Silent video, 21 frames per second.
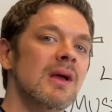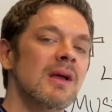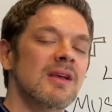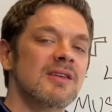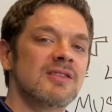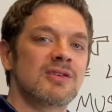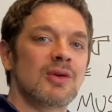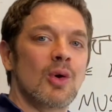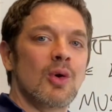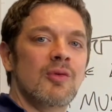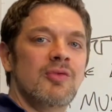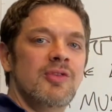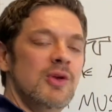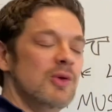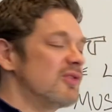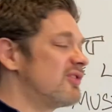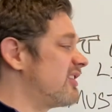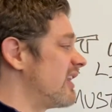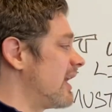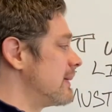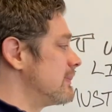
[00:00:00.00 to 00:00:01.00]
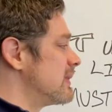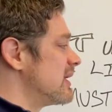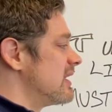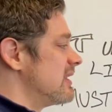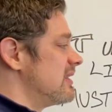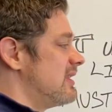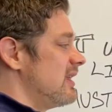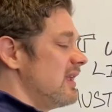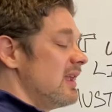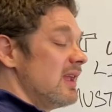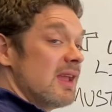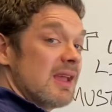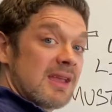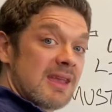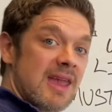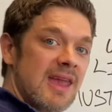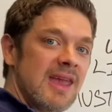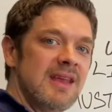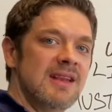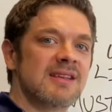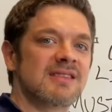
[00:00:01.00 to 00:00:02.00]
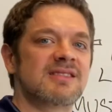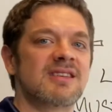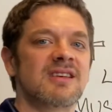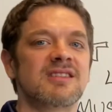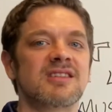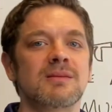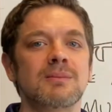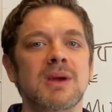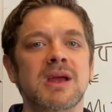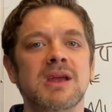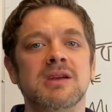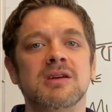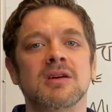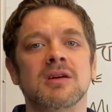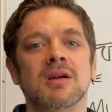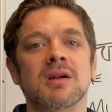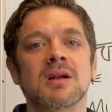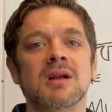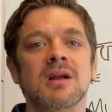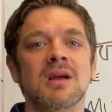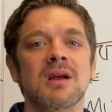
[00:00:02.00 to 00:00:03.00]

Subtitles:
So if you segment the key decision maker